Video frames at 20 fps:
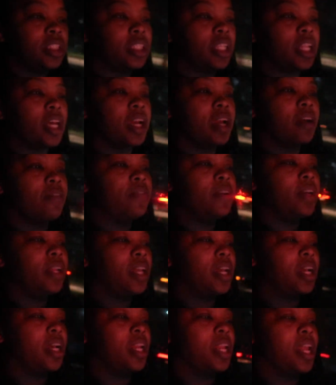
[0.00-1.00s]
Like I feel
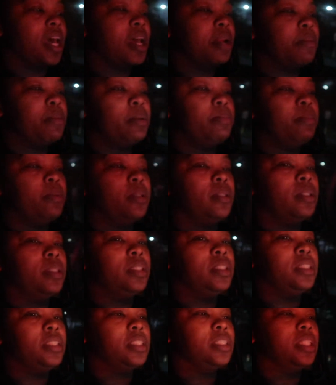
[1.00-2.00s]
like a lot of
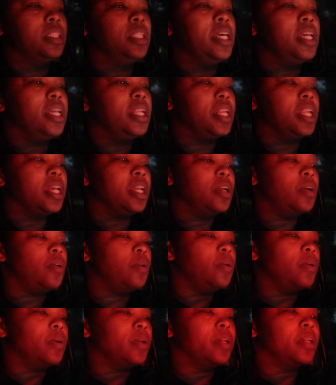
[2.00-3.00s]
people are just letting their
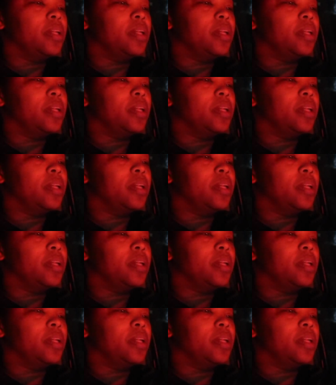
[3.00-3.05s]
guard